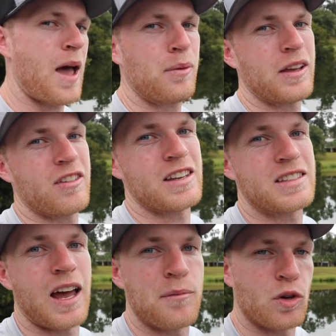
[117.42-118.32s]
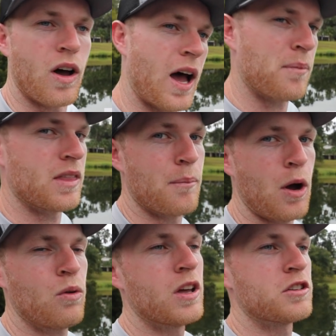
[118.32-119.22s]
believe it is time to hop in the
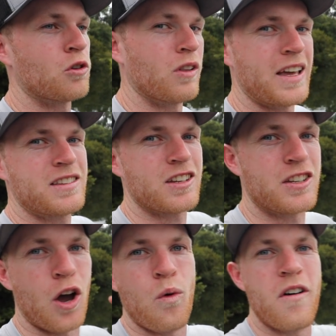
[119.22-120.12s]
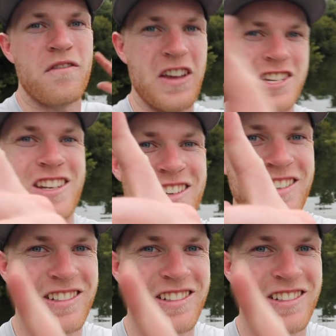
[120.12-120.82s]
boat, so let's go fishing.